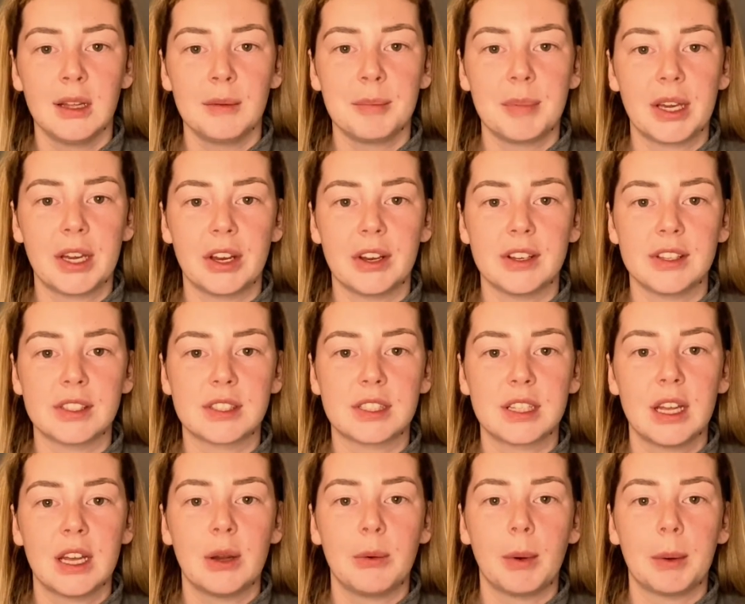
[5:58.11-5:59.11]
because
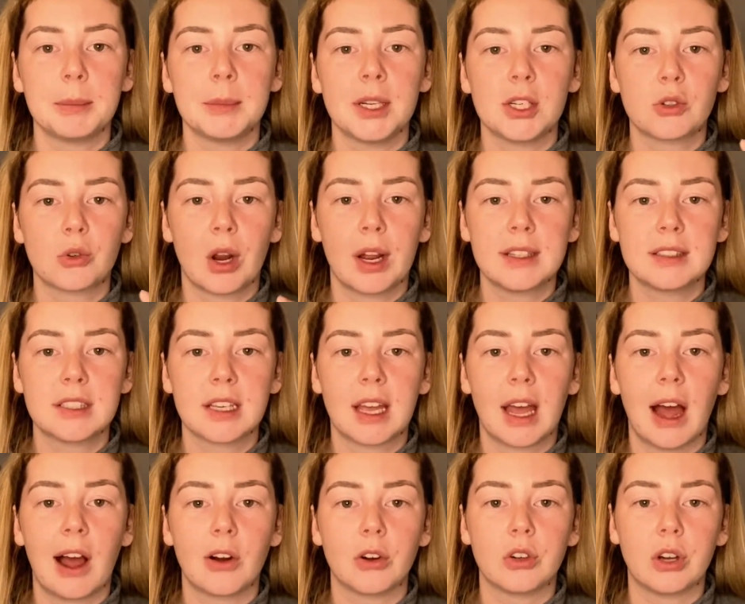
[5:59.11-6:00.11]
when we're trying to
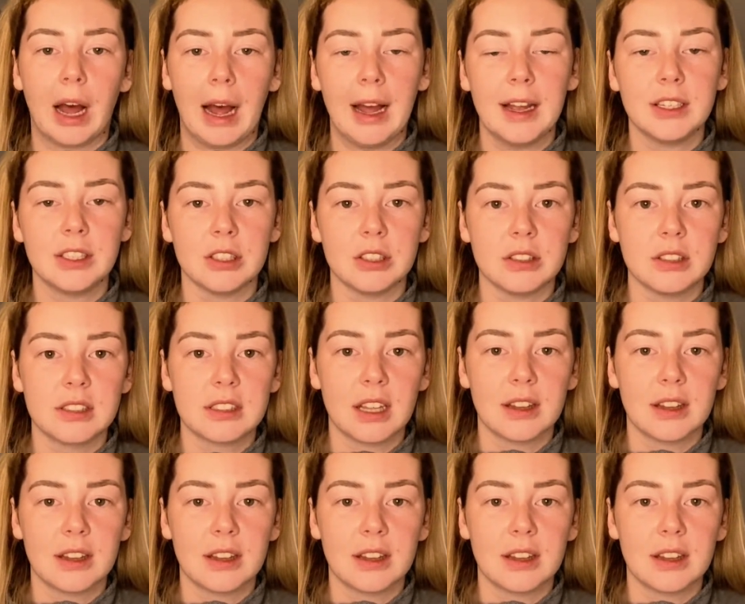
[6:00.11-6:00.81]
get our guidance